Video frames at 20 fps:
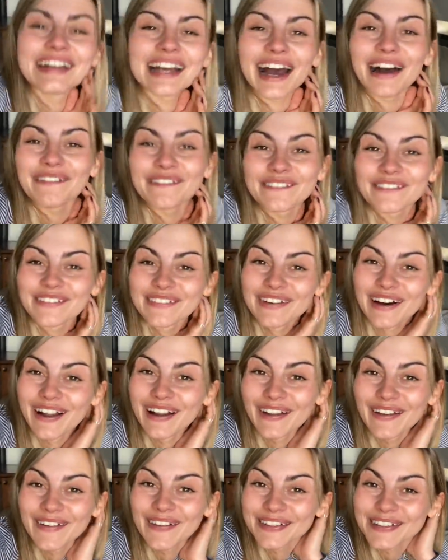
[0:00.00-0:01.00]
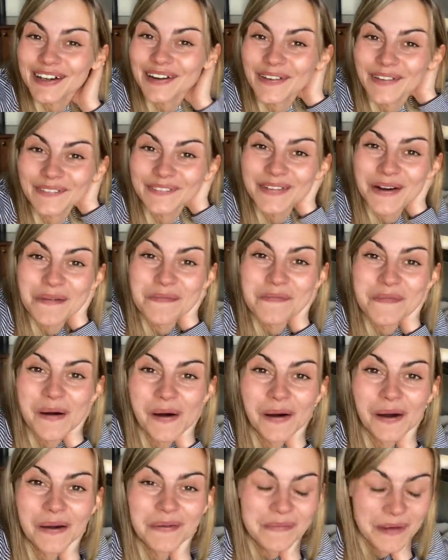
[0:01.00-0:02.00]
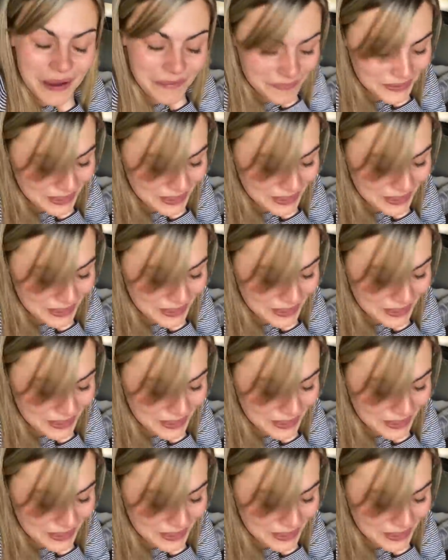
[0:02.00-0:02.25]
out for a lot of a puppy